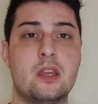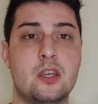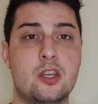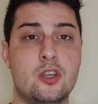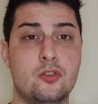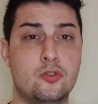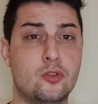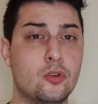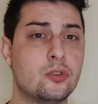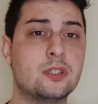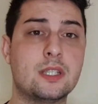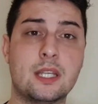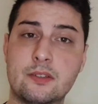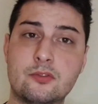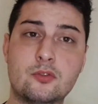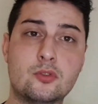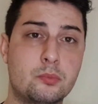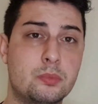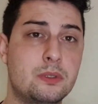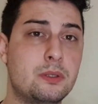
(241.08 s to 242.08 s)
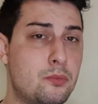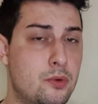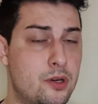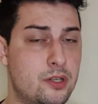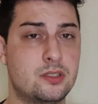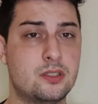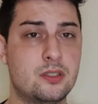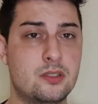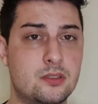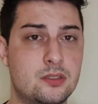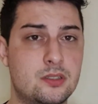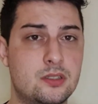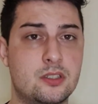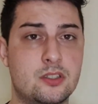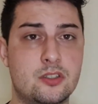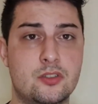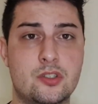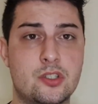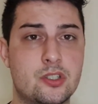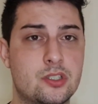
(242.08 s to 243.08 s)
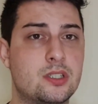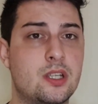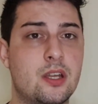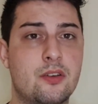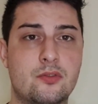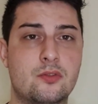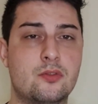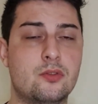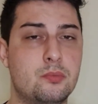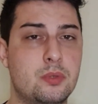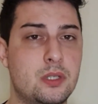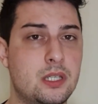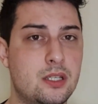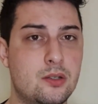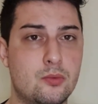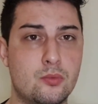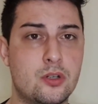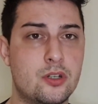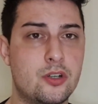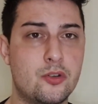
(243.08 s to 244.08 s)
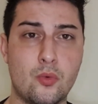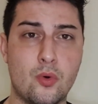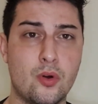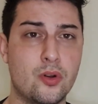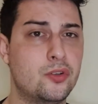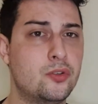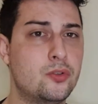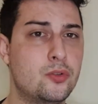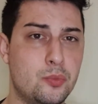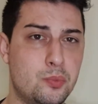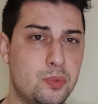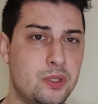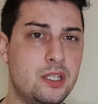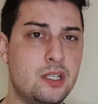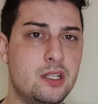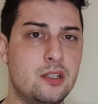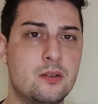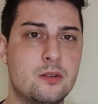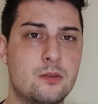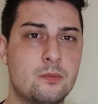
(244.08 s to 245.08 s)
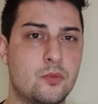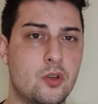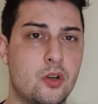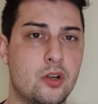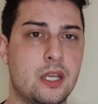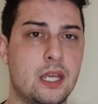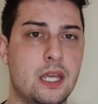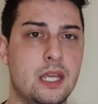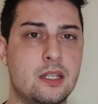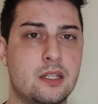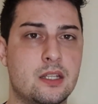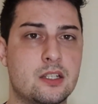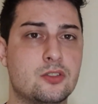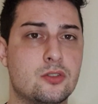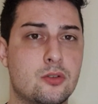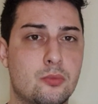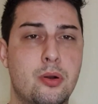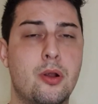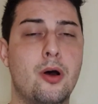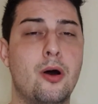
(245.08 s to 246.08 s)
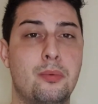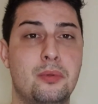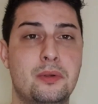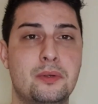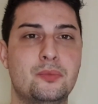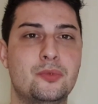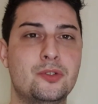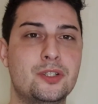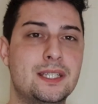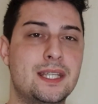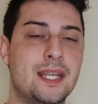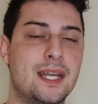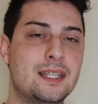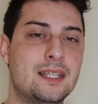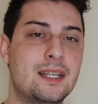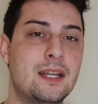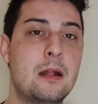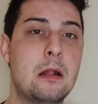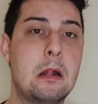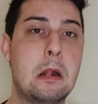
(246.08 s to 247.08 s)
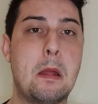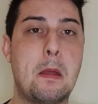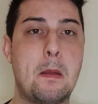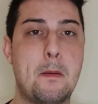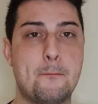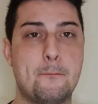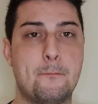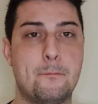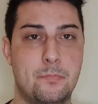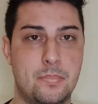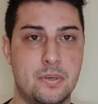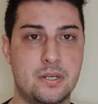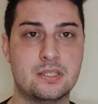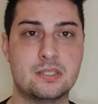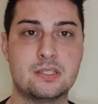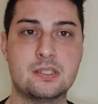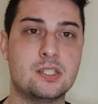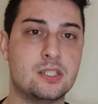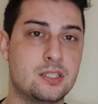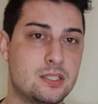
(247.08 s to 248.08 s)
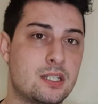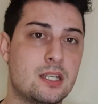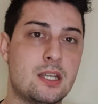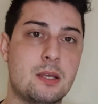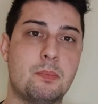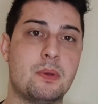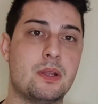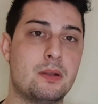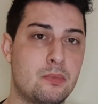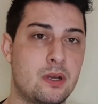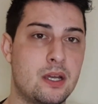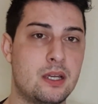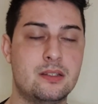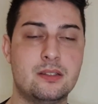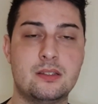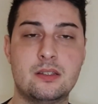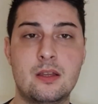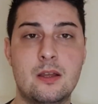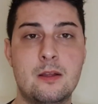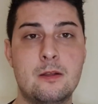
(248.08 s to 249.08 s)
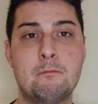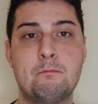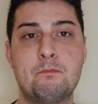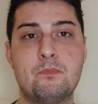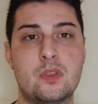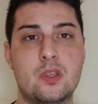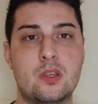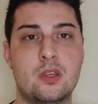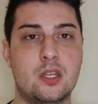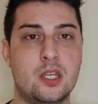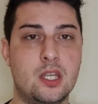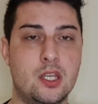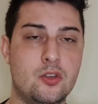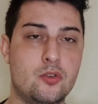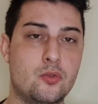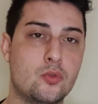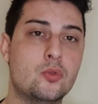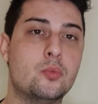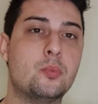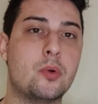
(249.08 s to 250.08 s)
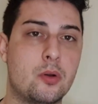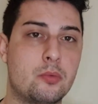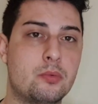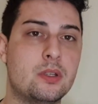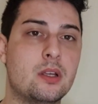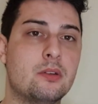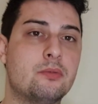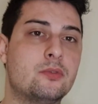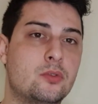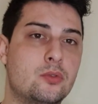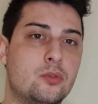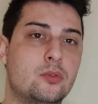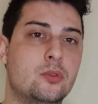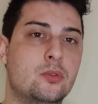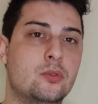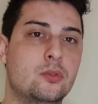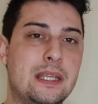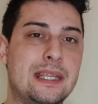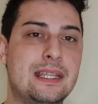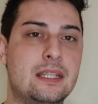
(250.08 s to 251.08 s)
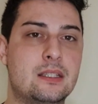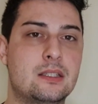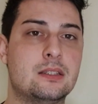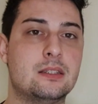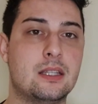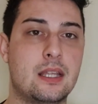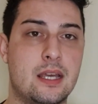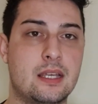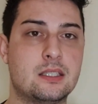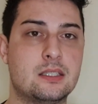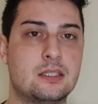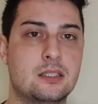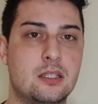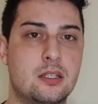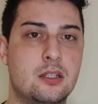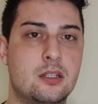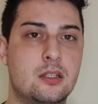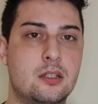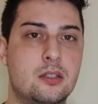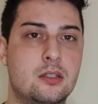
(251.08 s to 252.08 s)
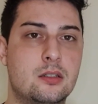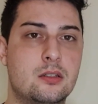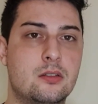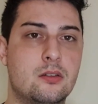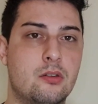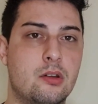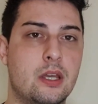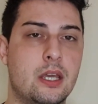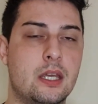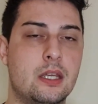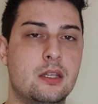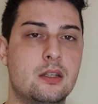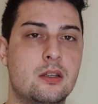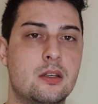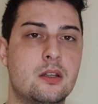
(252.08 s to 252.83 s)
you don't have to be muscular, you just have to be what you want to be, okay? There's no problem with that, but just keep in mind, you will probably have to eat less, okay?